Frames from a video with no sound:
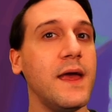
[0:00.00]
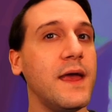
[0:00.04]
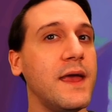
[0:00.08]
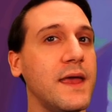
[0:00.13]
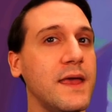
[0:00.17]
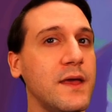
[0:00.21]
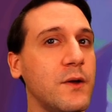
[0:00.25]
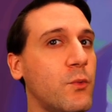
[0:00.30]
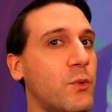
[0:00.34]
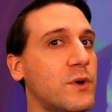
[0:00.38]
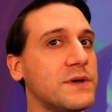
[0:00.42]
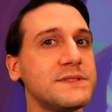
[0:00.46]

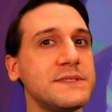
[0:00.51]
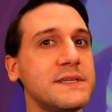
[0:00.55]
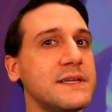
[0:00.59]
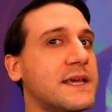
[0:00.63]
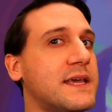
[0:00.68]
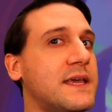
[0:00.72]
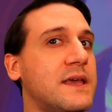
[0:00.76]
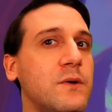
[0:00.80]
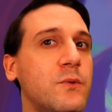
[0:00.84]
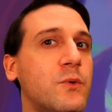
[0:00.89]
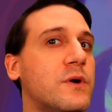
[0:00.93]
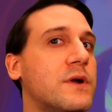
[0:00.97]
It wasn't a
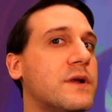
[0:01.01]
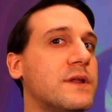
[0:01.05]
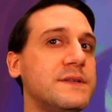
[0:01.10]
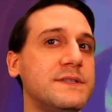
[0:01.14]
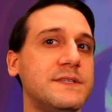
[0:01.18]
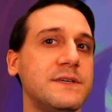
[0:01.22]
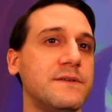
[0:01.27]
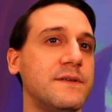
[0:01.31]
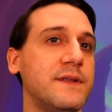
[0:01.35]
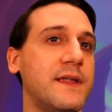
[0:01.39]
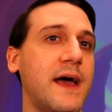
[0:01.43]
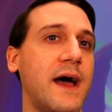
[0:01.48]
keyword
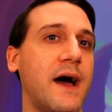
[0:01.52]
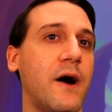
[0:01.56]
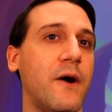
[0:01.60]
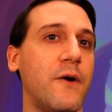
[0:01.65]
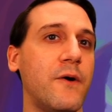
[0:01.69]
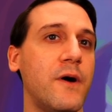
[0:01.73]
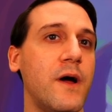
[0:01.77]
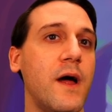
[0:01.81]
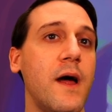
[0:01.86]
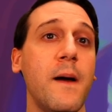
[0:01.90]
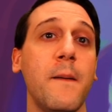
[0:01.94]
until now,